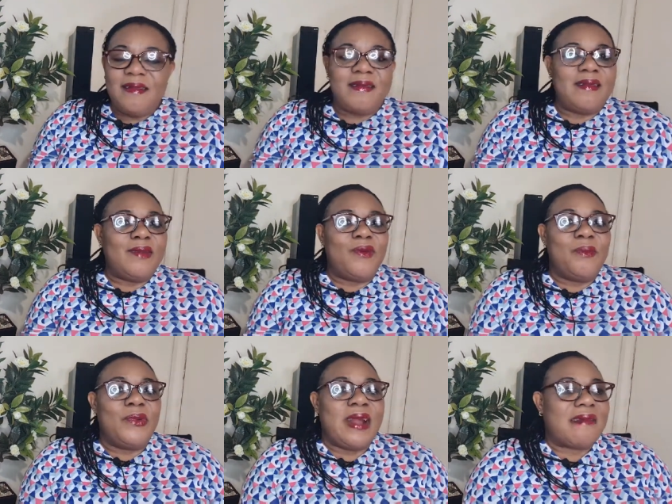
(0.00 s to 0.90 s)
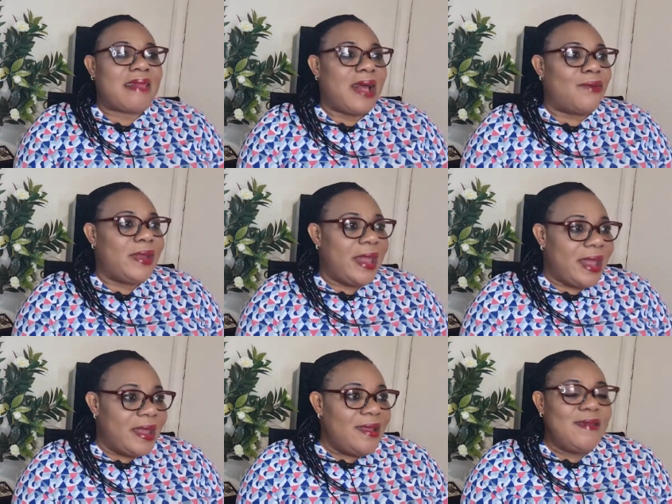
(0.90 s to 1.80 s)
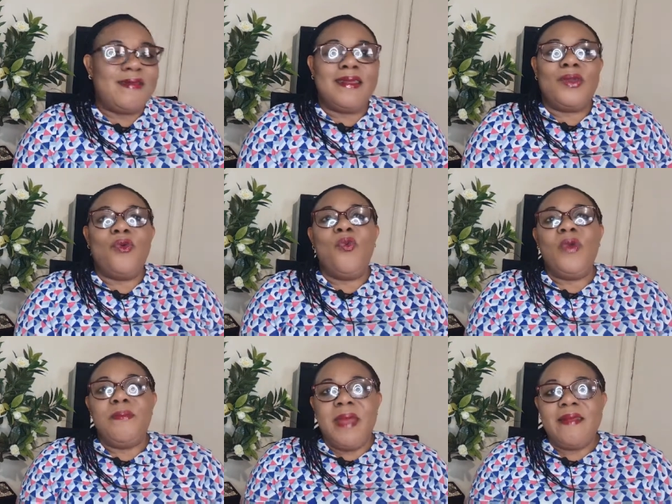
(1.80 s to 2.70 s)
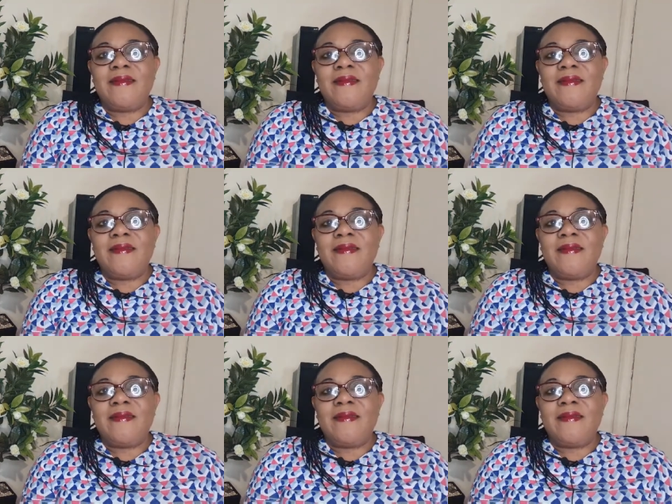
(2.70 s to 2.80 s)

single mothers out there, single women,